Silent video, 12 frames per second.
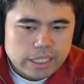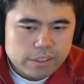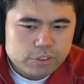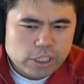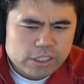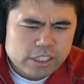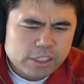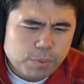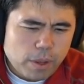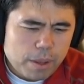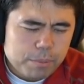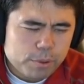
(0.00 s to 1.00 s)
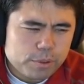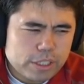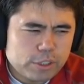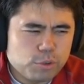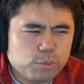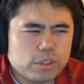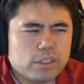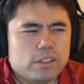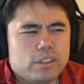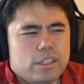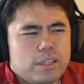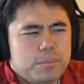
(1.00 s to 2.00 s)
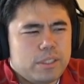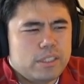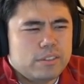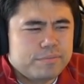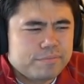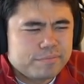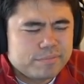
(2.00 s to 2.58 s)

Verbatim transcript: if chess stays popular, then you will. I mean,